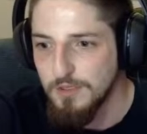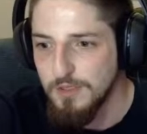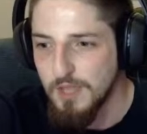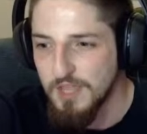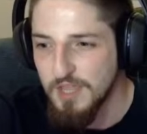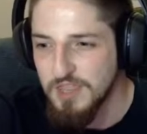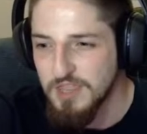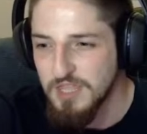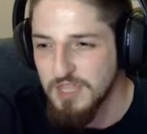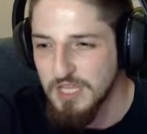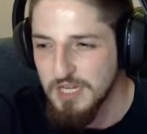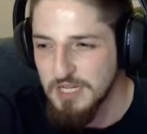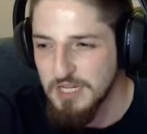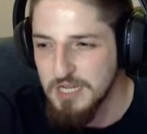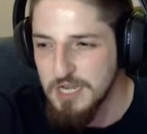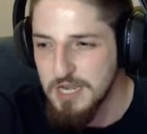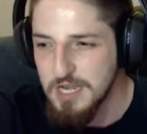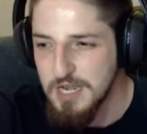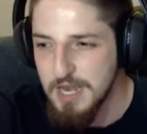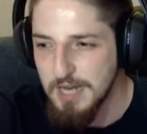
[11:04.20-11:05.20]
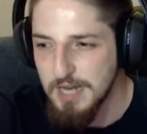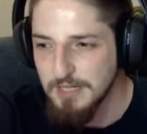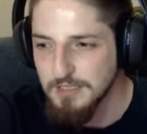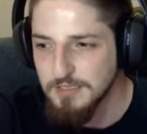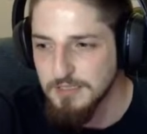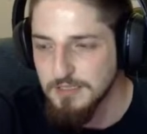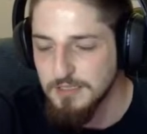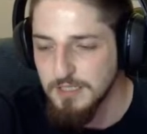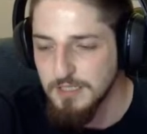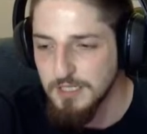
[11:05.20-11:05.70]
I think,
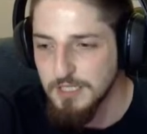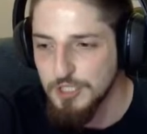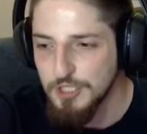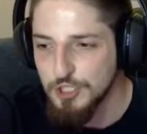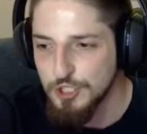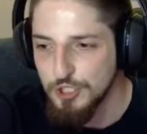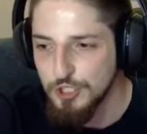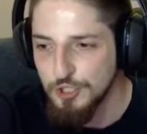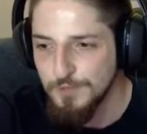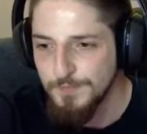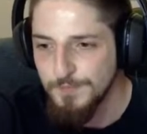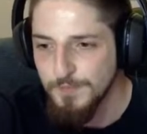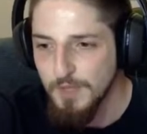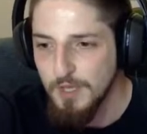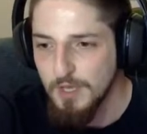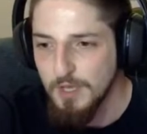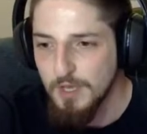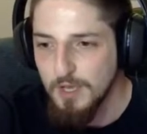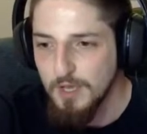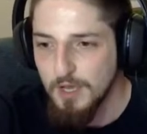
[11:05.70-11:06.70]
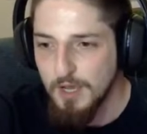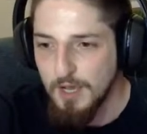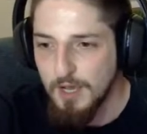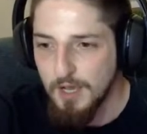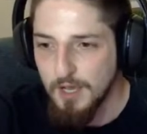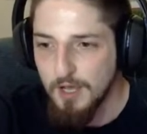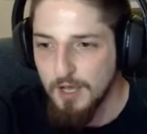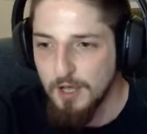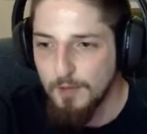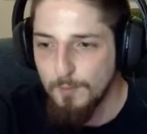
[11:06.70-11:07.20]
next issue.
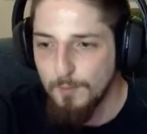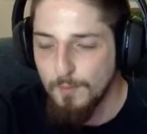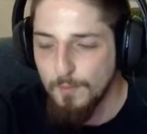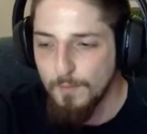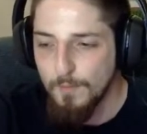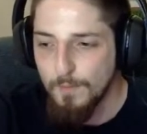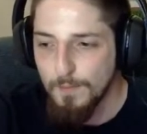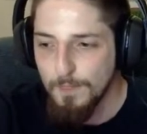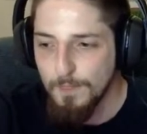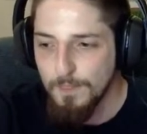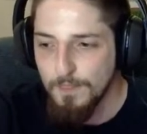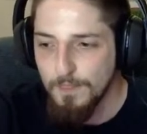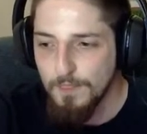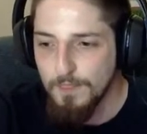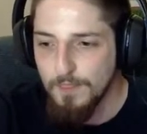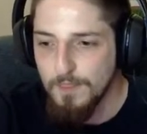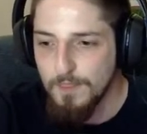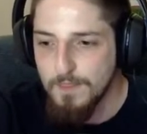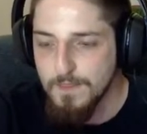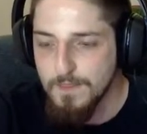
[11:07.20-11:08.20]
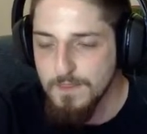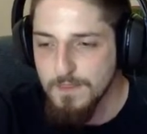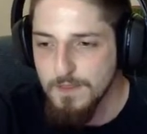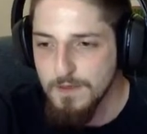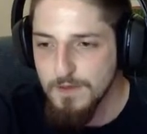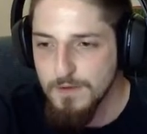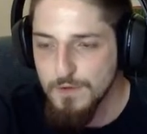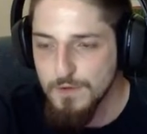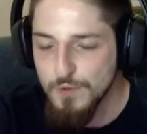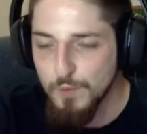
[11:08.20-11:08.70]
The
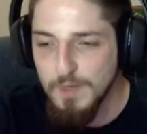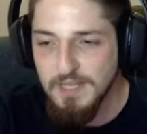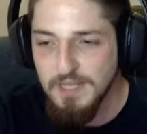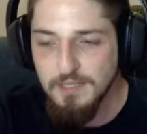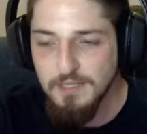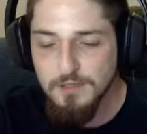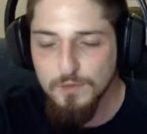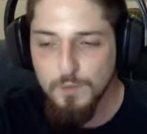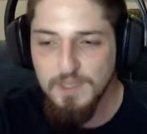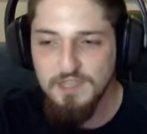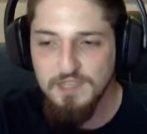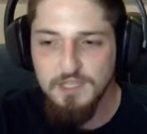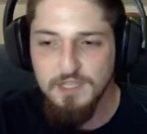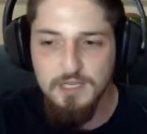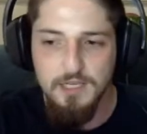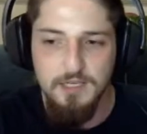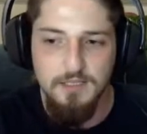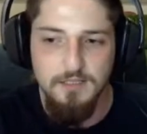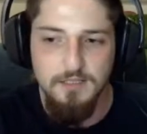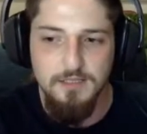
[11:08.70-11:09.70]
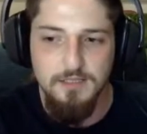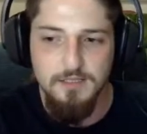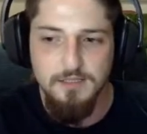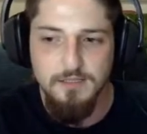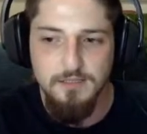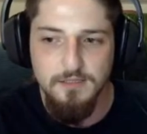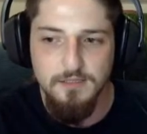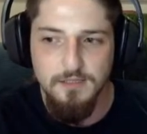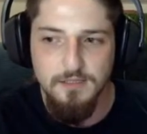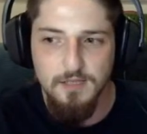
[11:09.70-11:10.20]
weird thing is,